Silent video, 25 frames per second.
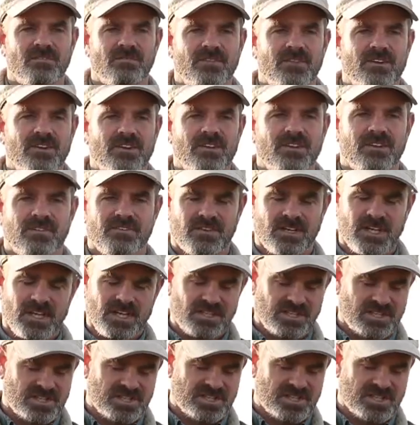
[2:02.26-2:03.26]
of You've
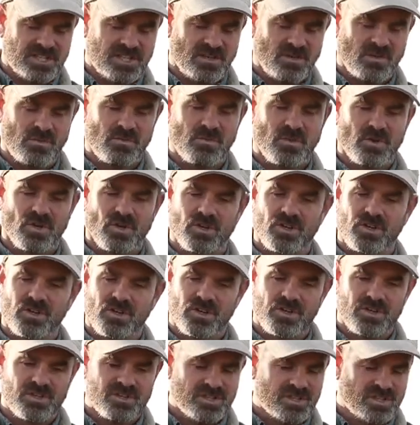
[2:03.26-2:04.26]
got the skilled
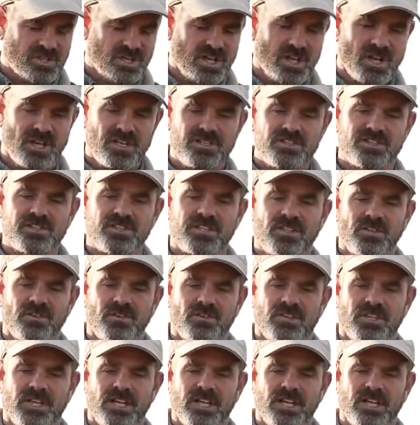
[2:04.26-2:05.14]
workers, the unskilled